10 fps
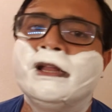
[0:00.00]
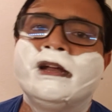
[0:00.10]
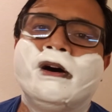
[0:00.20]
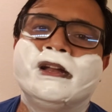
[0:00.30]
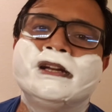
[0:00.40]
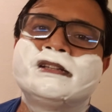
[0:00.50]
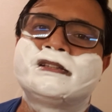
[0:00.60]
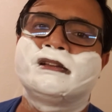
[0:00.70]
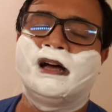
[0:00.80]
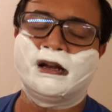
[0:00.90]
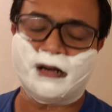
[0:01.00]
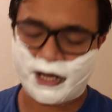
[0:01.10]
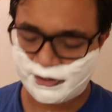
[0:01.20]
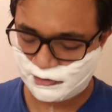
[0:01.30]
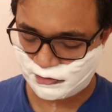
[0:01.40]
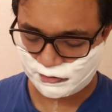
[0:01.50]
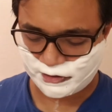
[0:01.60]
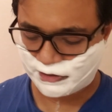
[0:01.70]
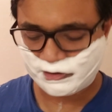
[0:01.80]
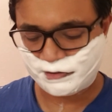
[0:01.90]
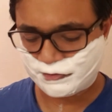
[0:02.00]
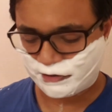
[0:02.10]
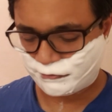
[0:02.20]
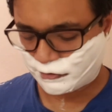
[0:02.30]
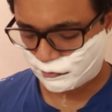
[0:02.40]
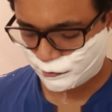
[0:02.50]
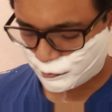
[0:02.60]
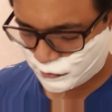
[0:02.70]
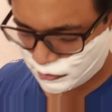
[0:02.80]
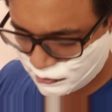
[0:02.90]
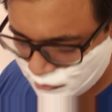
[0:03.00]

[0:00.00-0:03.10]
blade on its 9th or 10th use. I forgot which one.